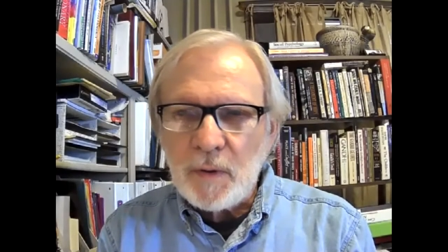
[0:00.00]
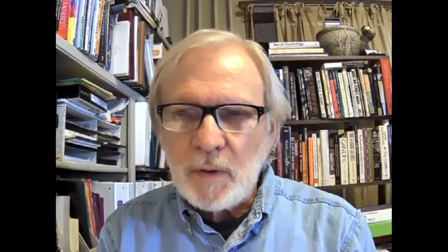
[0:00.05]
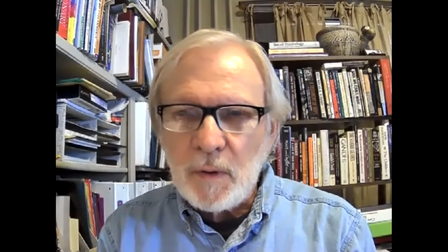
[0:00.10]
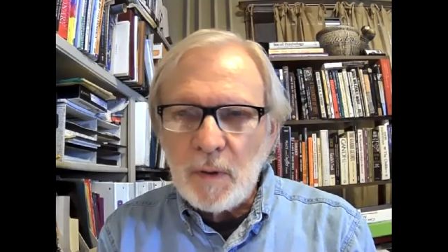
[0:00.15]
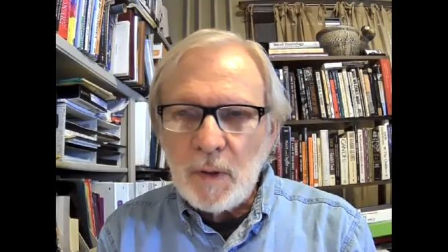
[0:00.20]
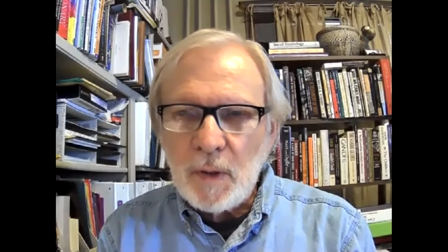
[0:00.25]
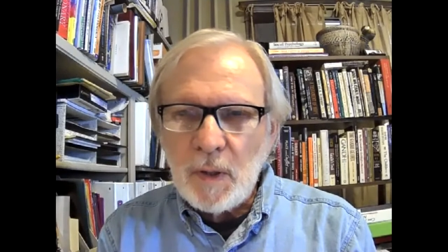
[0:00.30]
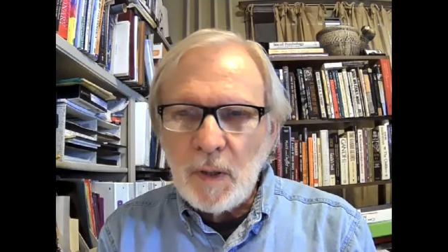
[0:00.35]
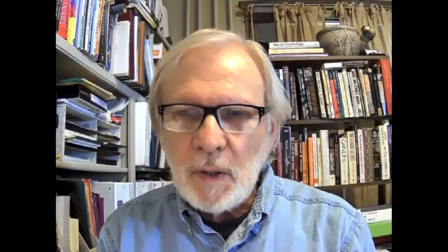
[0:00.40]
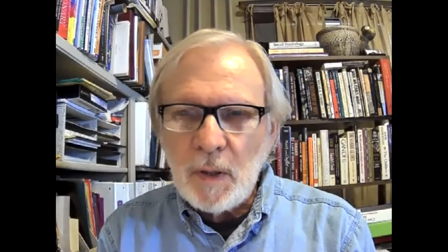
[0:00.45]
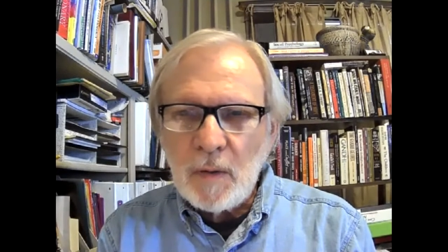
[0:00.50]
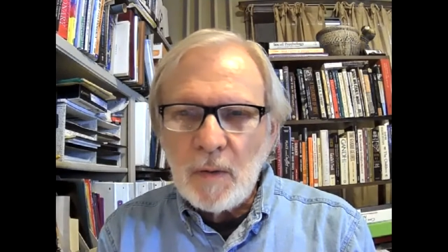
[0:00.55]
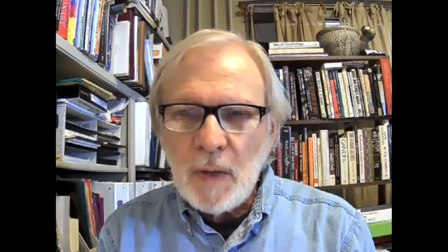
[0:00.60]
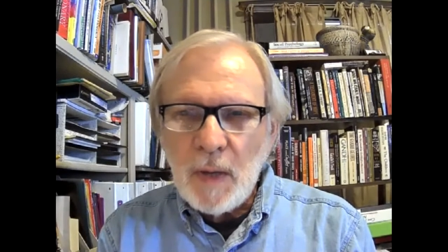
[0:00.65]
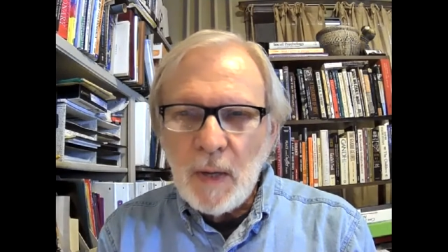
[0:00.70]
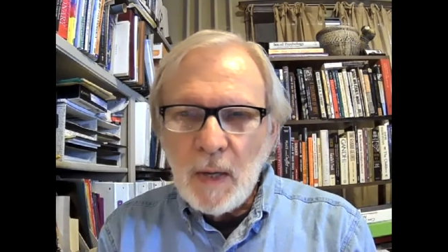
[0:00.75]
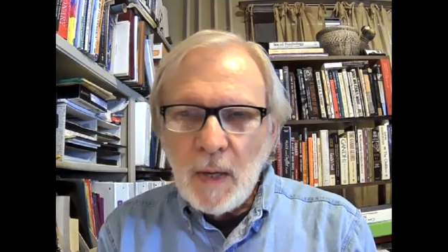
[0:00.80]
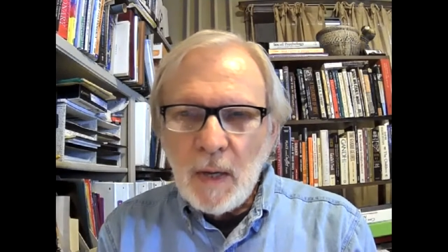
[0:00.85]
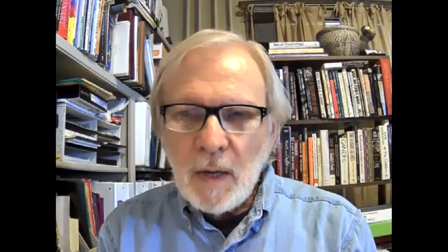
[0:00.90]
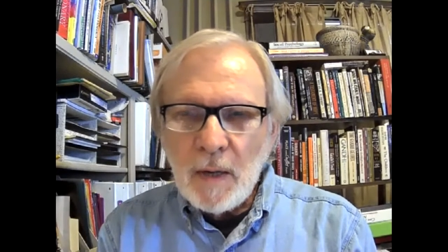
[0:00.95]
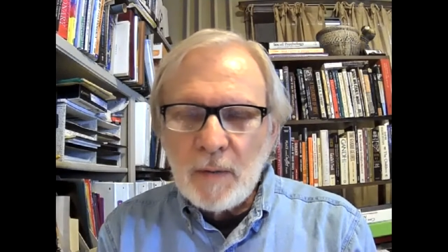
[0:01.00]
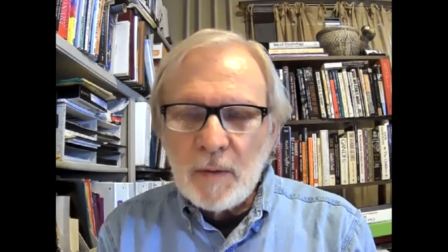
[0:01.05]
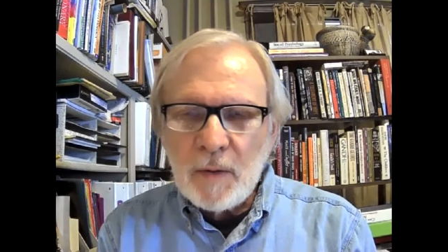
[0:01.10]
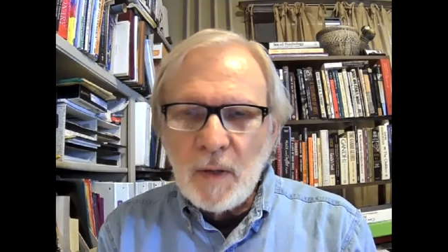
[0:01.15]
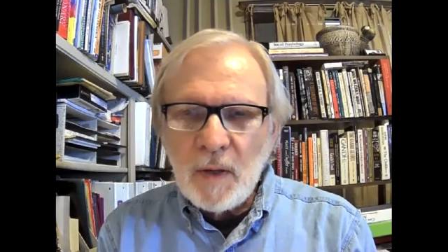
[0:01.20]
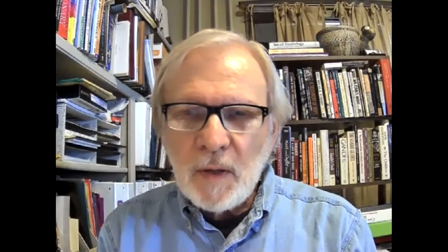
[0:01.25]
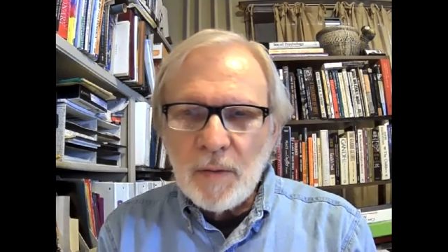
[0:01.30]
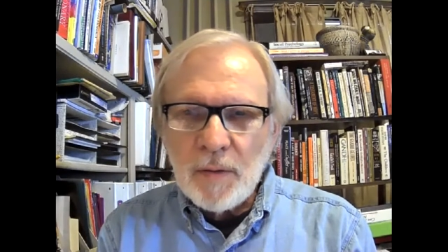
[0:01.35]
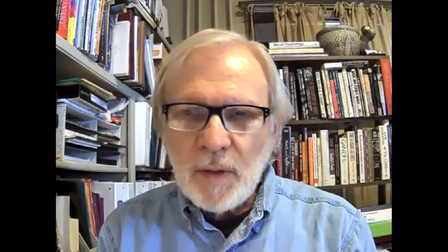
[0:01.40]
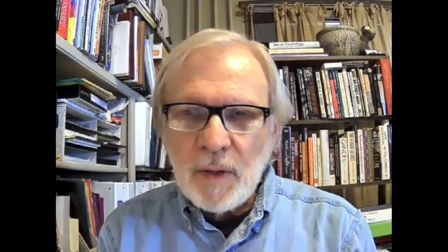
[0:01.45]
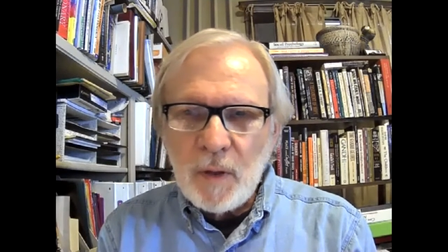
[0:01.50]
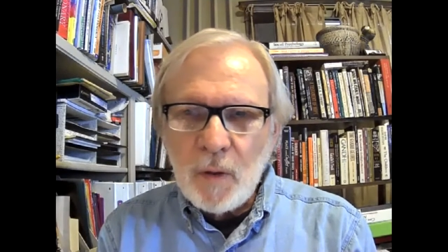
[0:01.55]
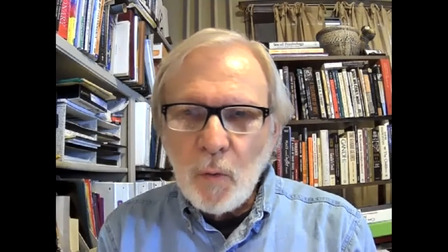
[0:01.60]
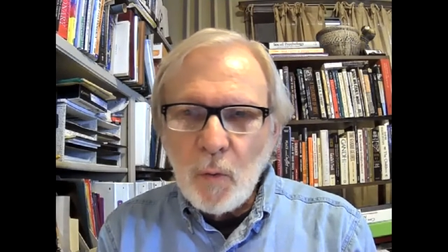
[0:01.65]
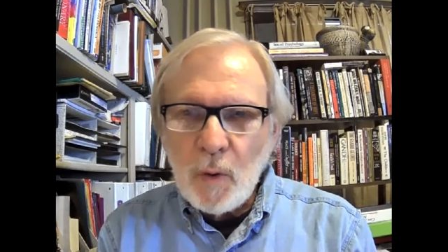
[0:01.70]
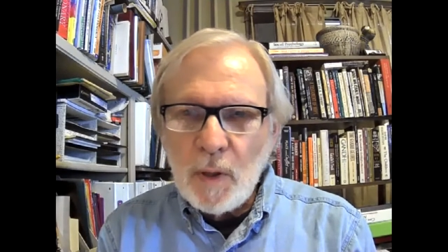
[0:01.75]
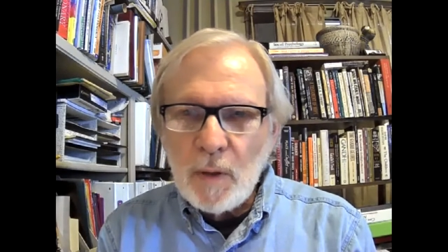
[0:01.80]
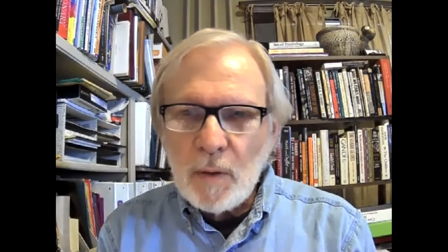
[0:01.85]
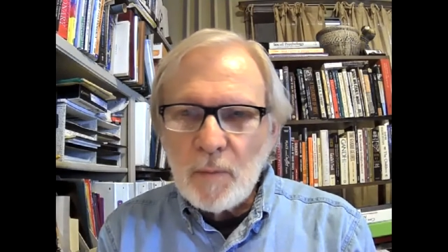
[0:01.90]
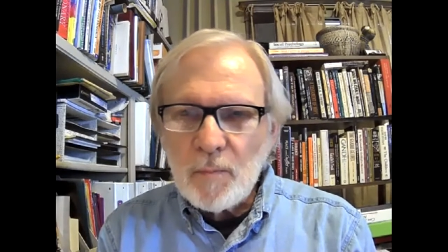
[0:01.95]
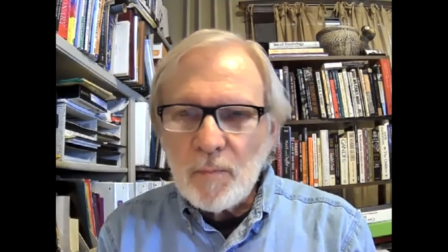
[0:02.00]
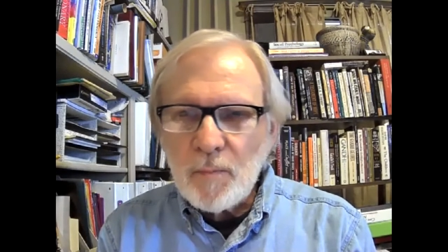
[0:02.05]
in. Uh, yeah. I, I think when,